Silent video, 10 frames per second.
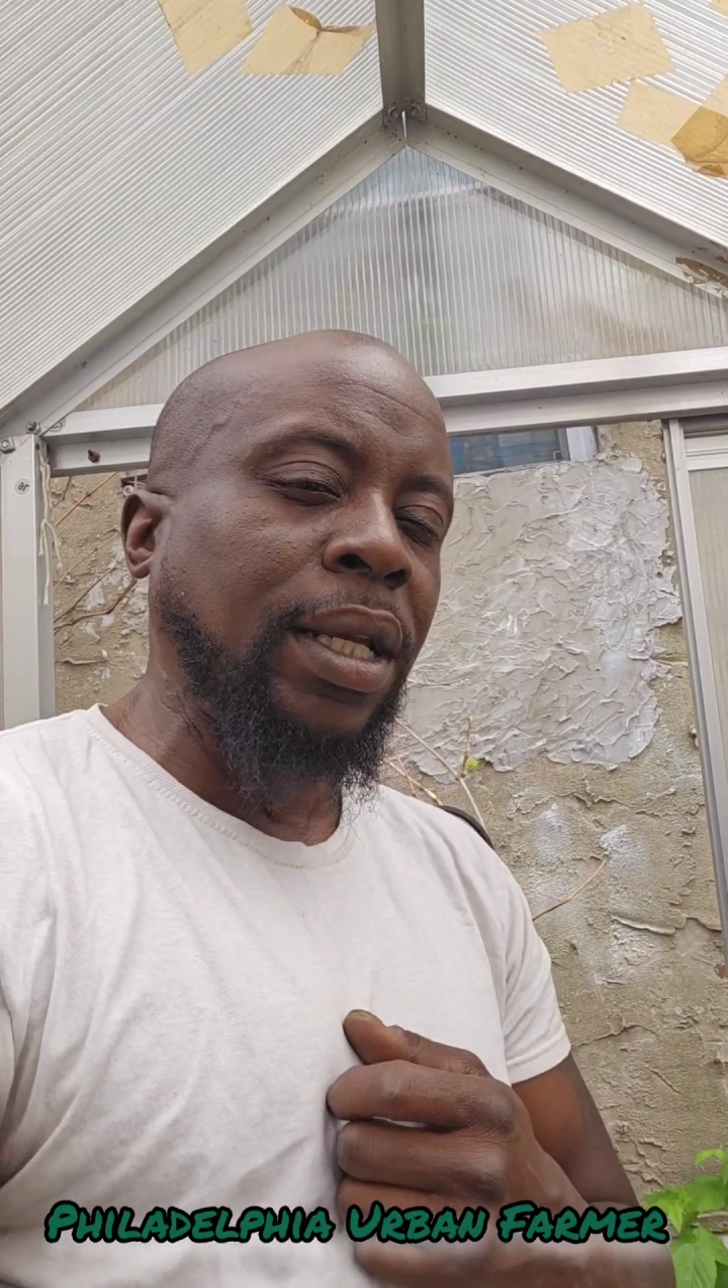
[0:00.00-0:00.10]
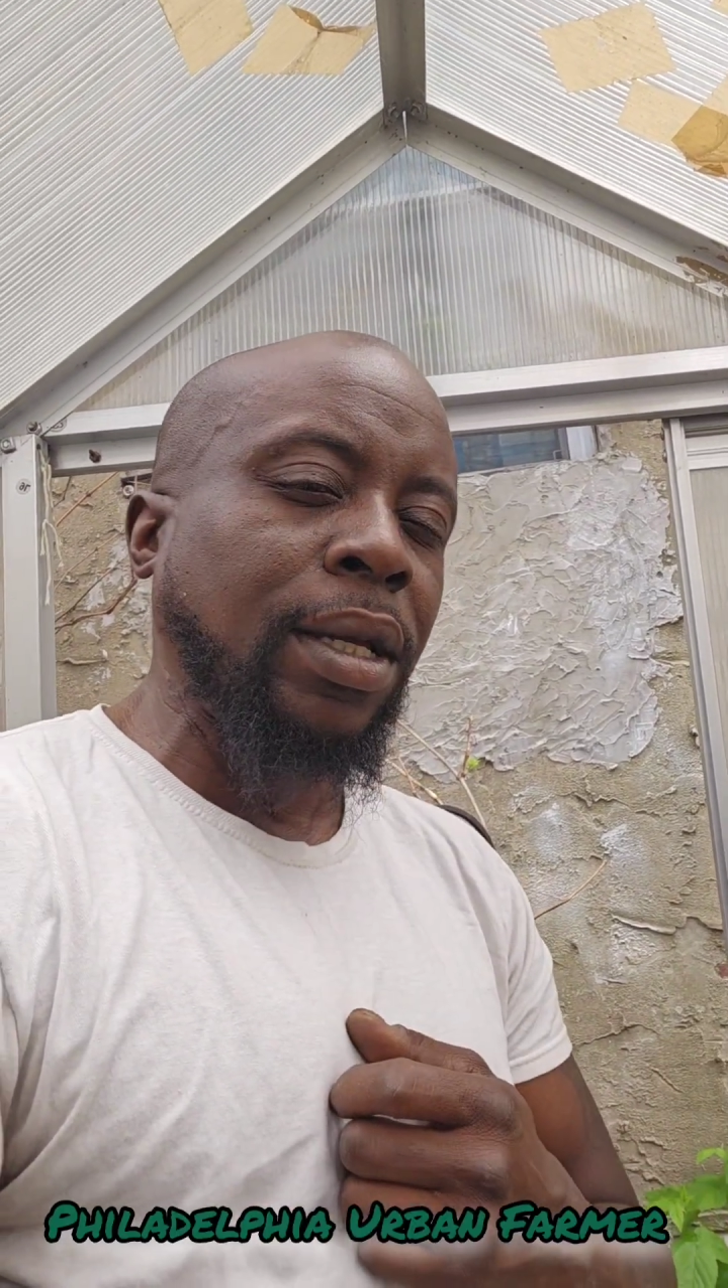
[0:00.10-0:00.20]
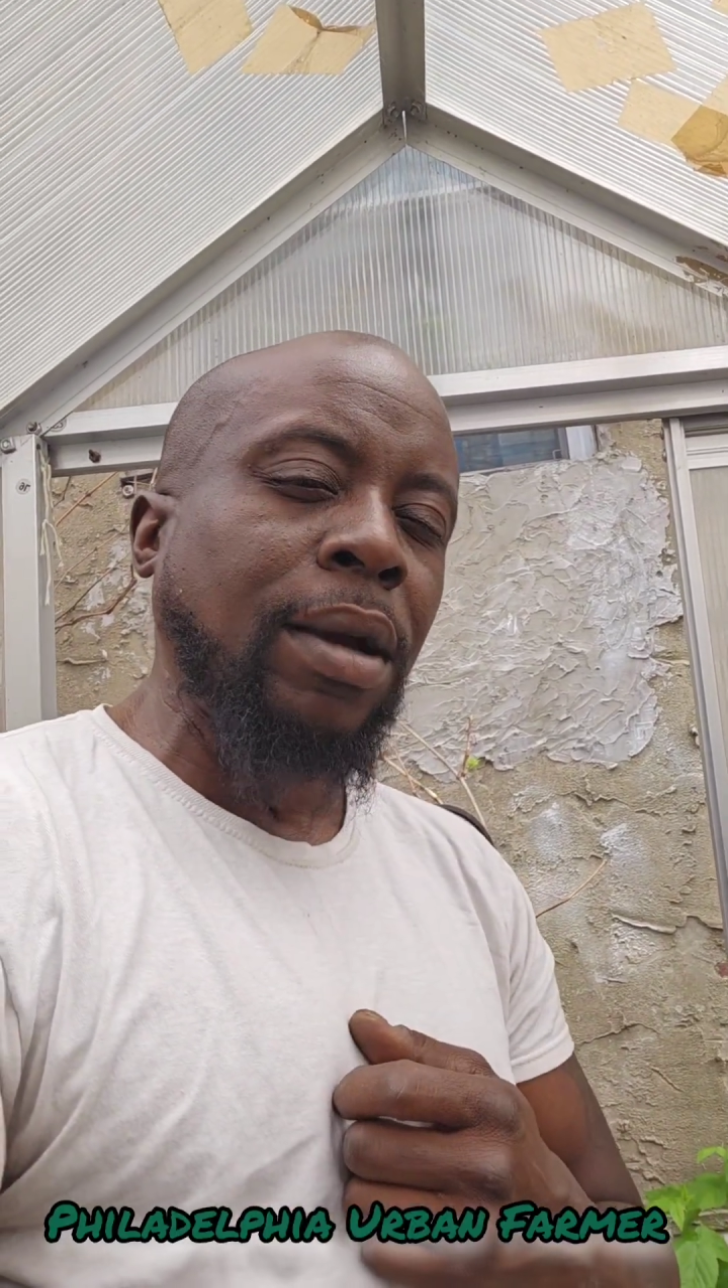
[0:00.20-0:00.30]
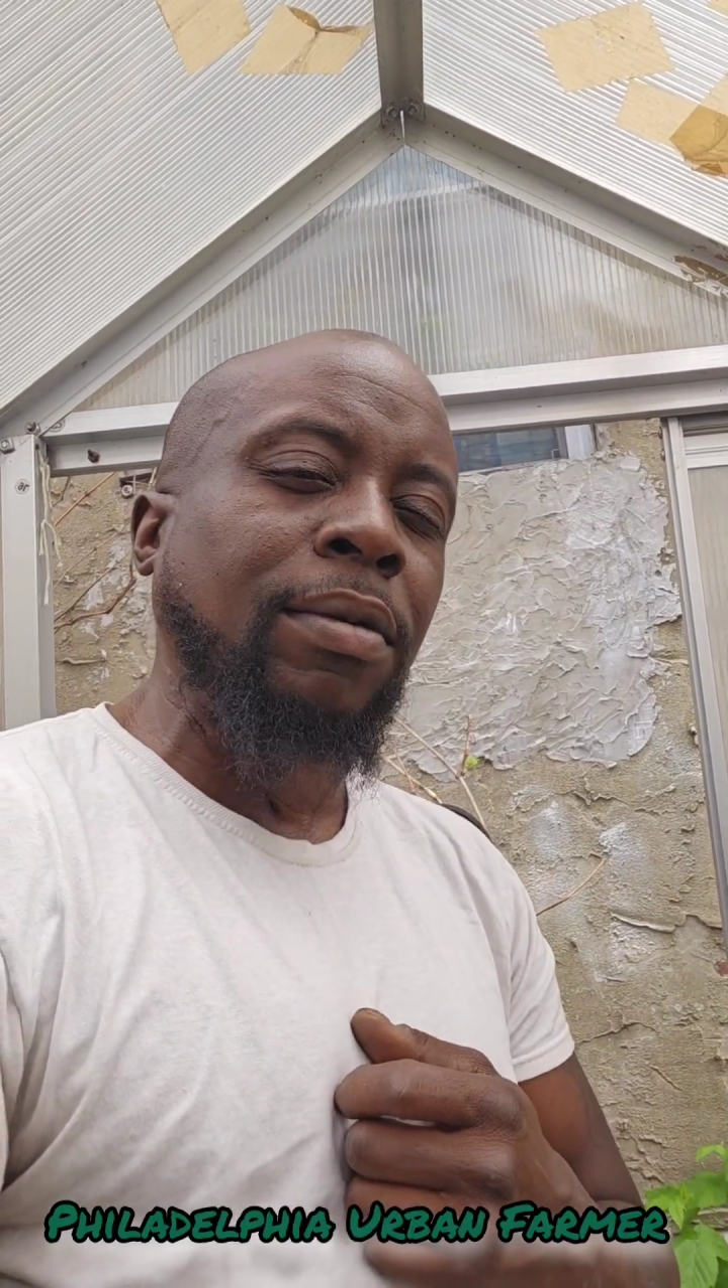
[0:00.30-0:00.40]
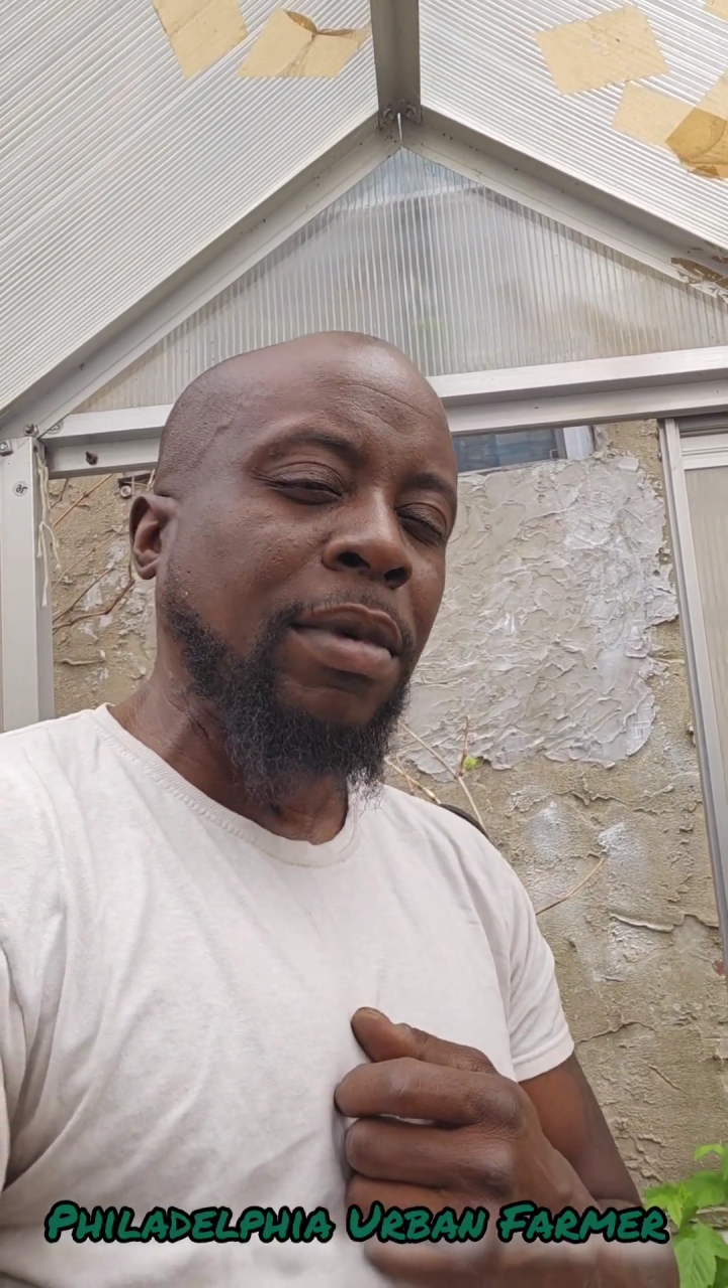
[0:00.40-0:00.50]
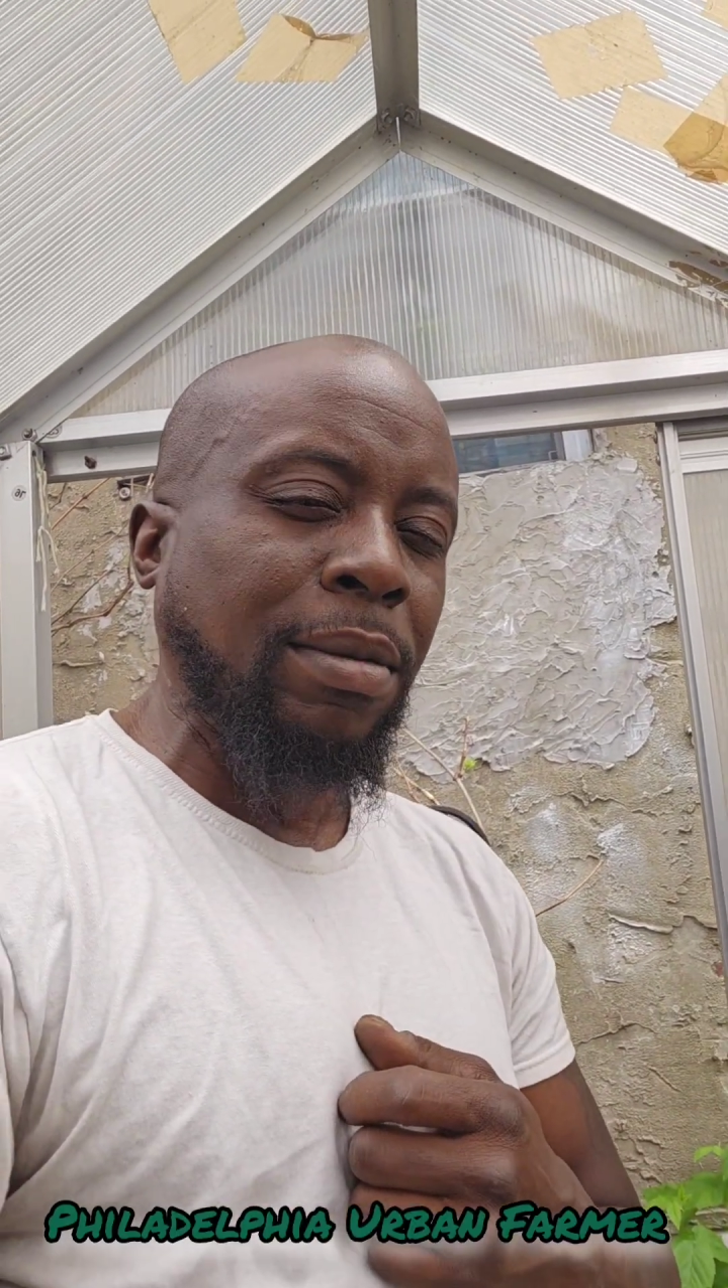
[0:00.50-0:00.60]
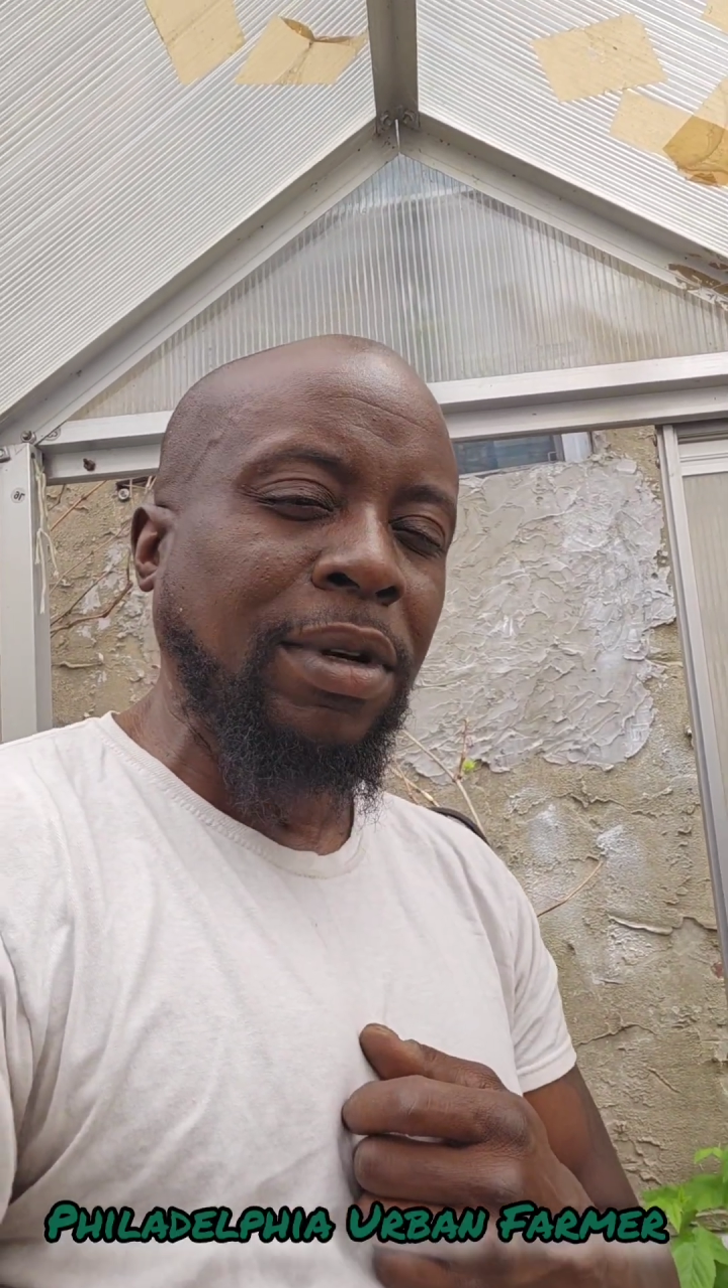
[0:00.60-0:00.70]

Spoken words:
Y'all remember